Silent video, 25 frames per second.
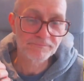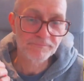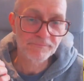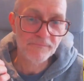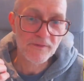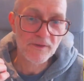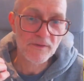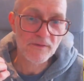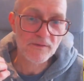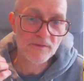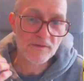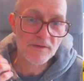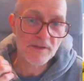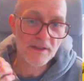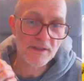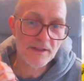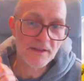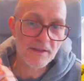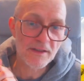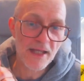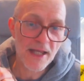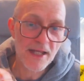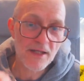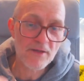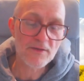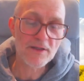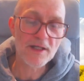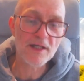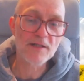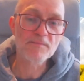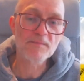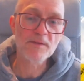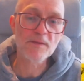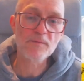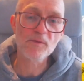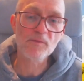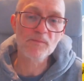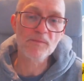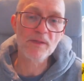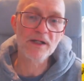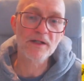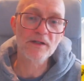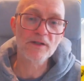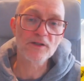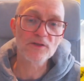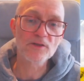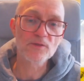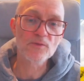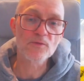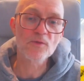you know, educate people
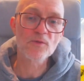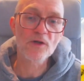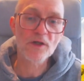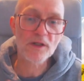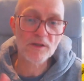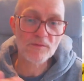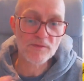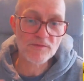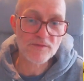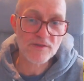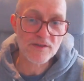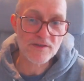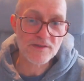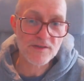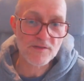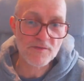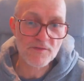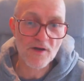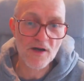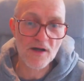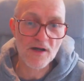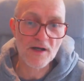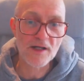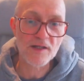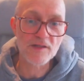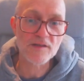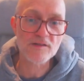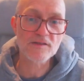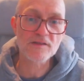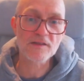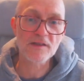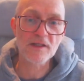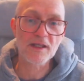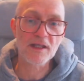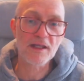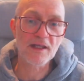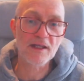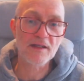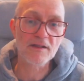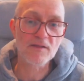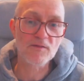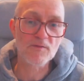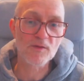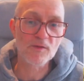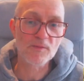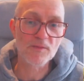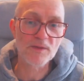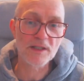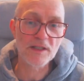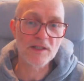better to work with this device, and it
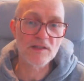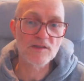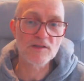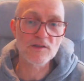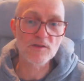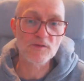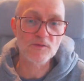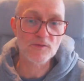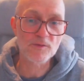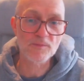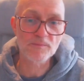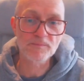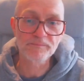will be easier for,